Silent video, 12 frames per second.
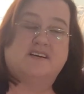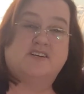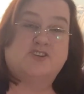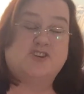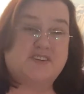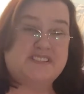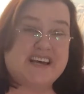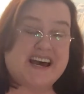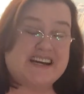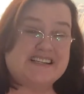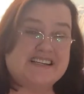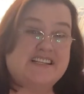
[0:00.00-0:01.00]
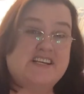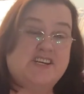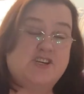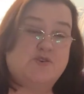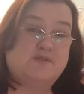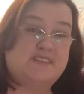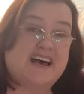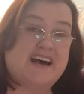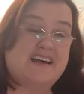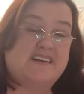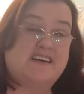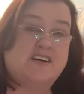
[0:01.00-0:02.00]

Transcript: So you could technically use that